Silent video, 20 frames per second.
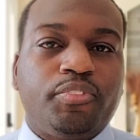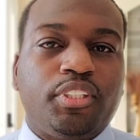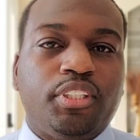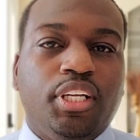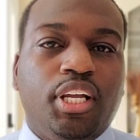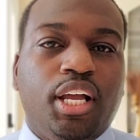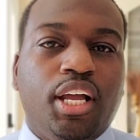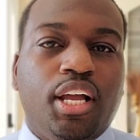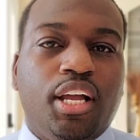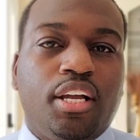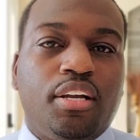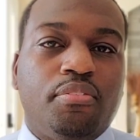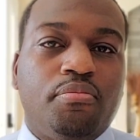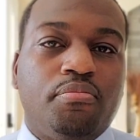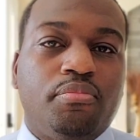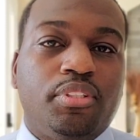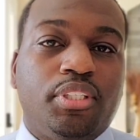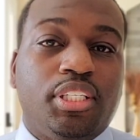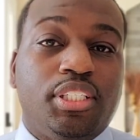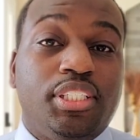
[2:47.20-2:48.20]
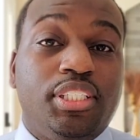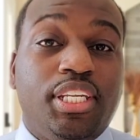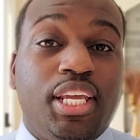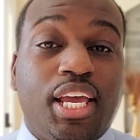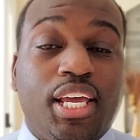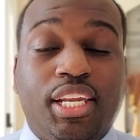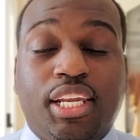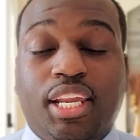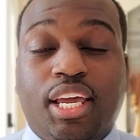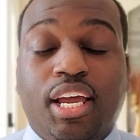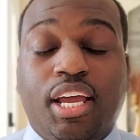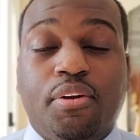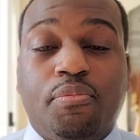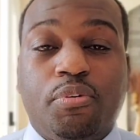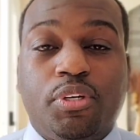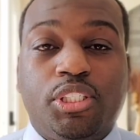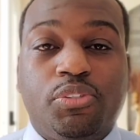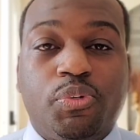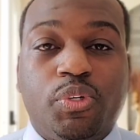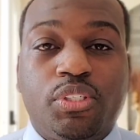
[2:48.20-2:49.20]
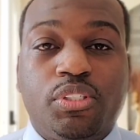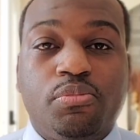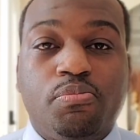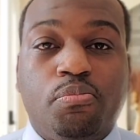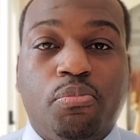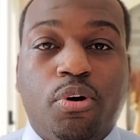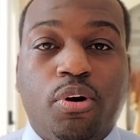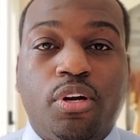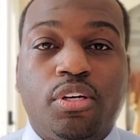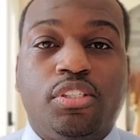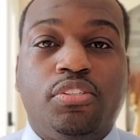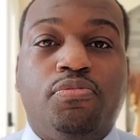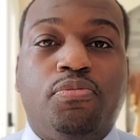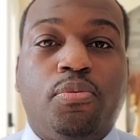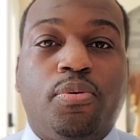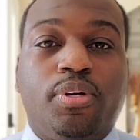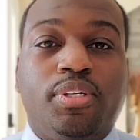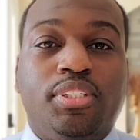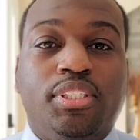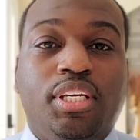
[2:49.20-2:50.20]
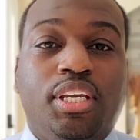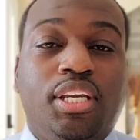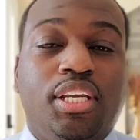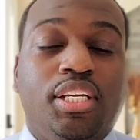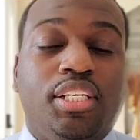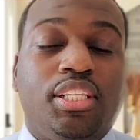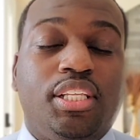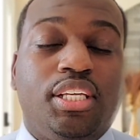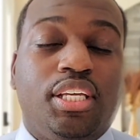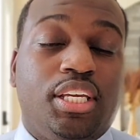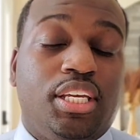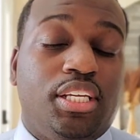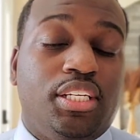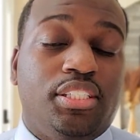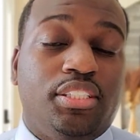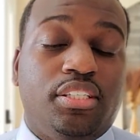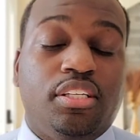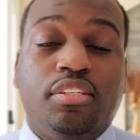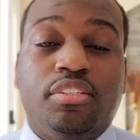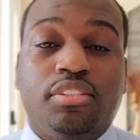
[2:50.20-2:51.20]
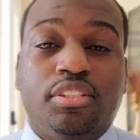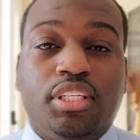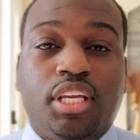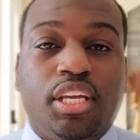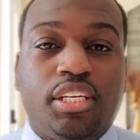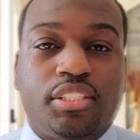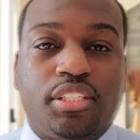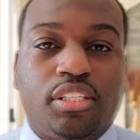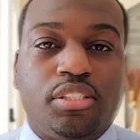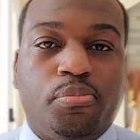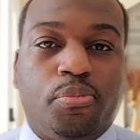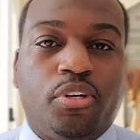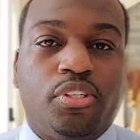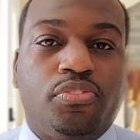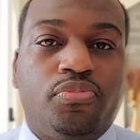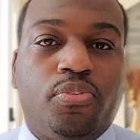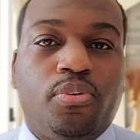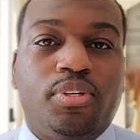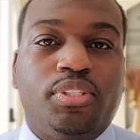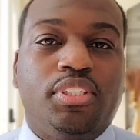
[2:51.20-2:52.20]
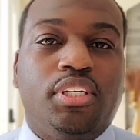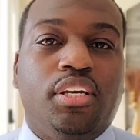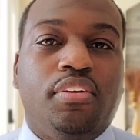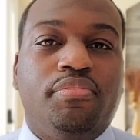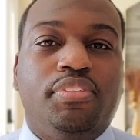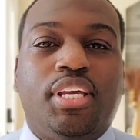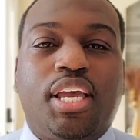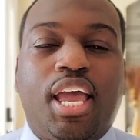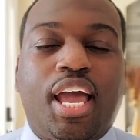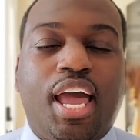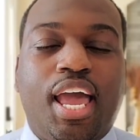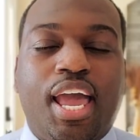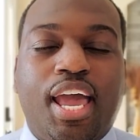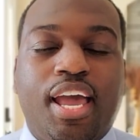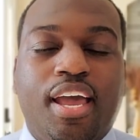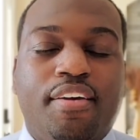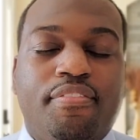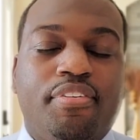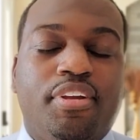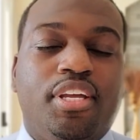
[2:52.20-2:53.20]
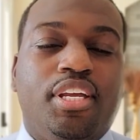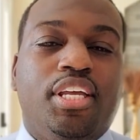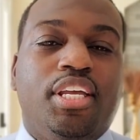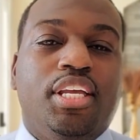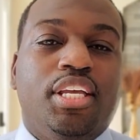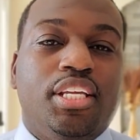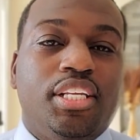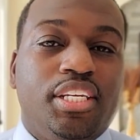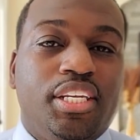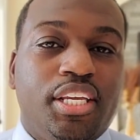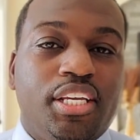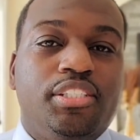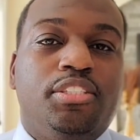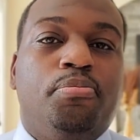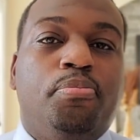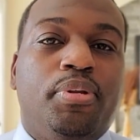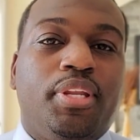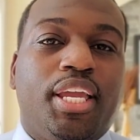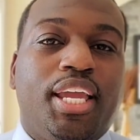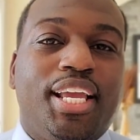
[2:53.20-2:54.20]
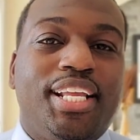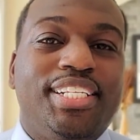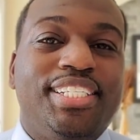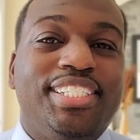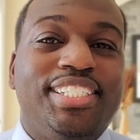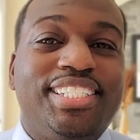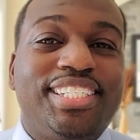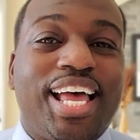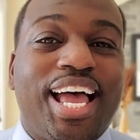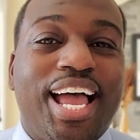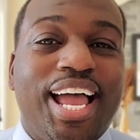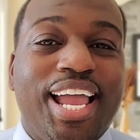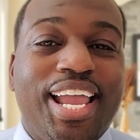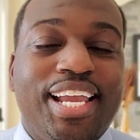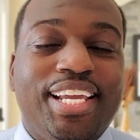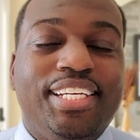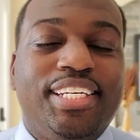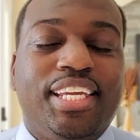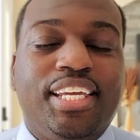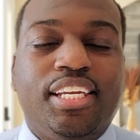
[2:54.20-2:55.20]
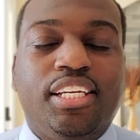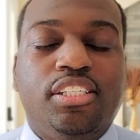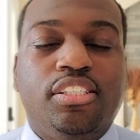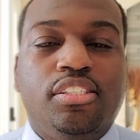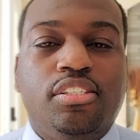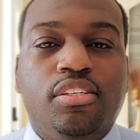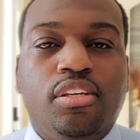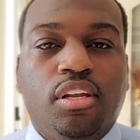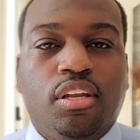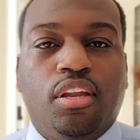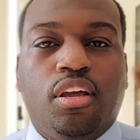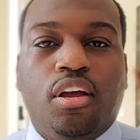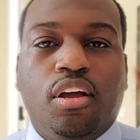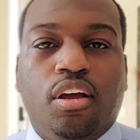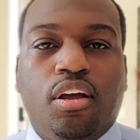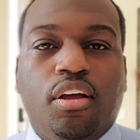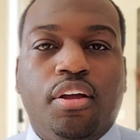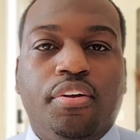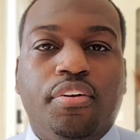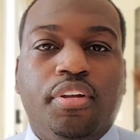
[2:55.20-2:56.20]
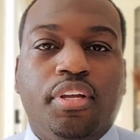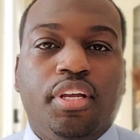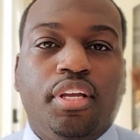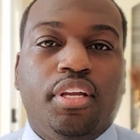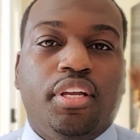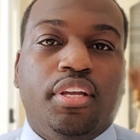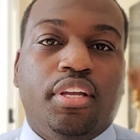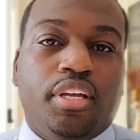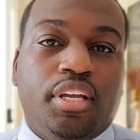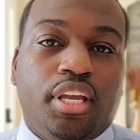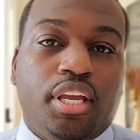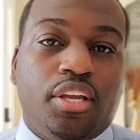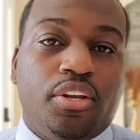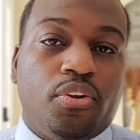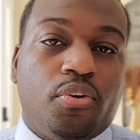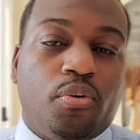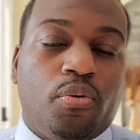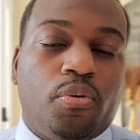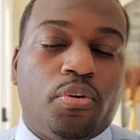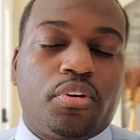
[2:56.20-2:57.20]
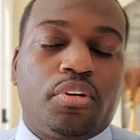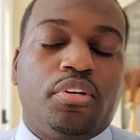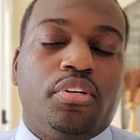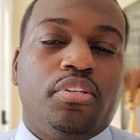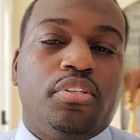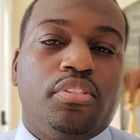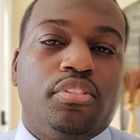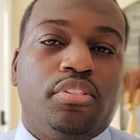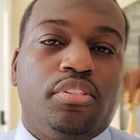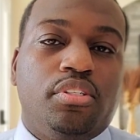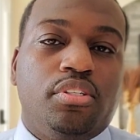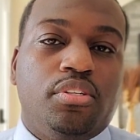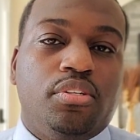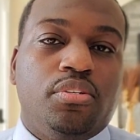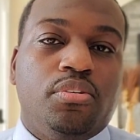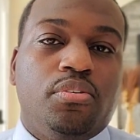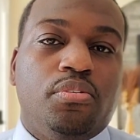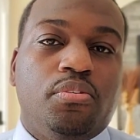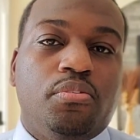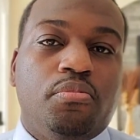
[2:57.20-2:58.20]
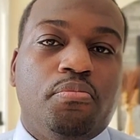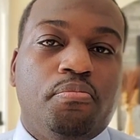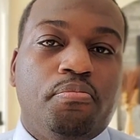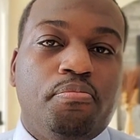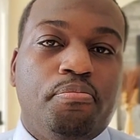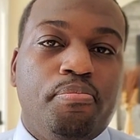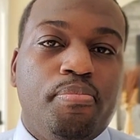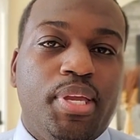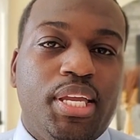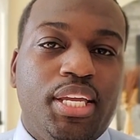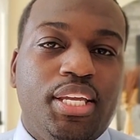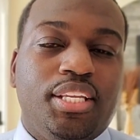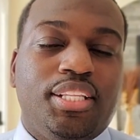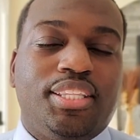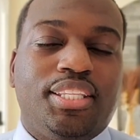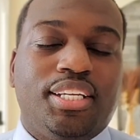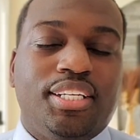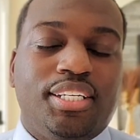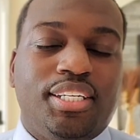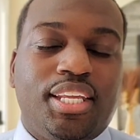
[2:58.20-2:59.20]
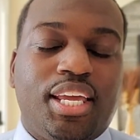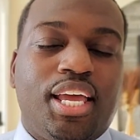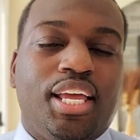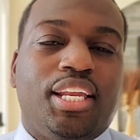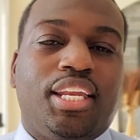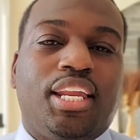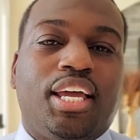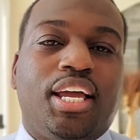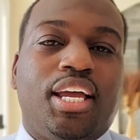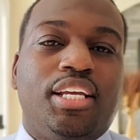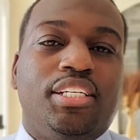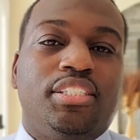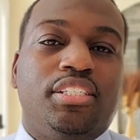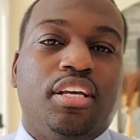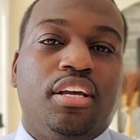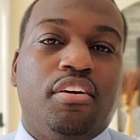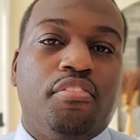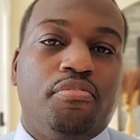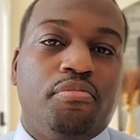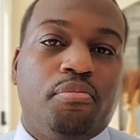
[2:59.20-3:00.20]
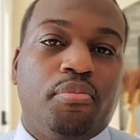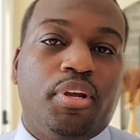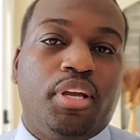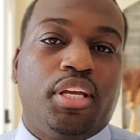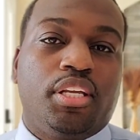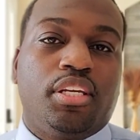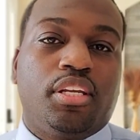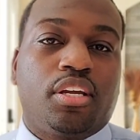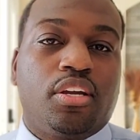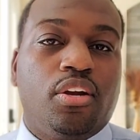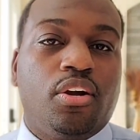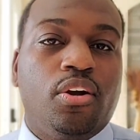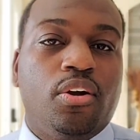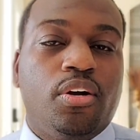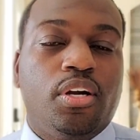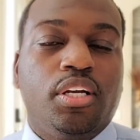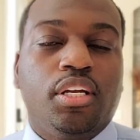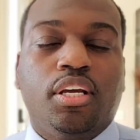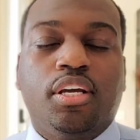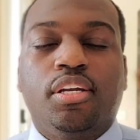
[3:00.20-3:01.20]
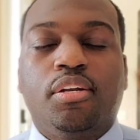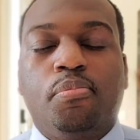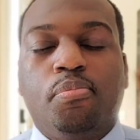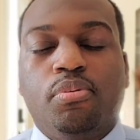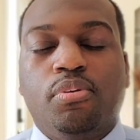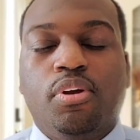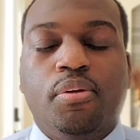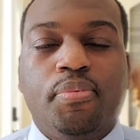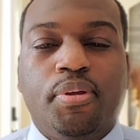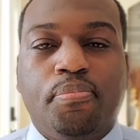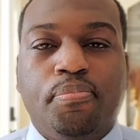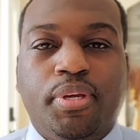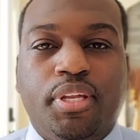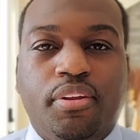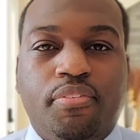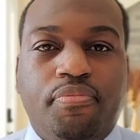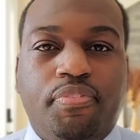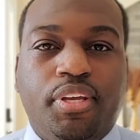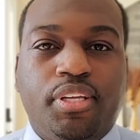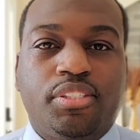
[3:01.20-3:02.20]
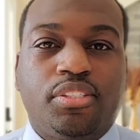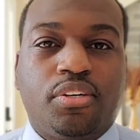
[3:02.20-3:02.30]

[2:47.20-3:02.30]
the deadline, which was March 14th, and still stands as March 14th, to have this plan signed into law in order to meet the deadlines of when the current unemployment benefits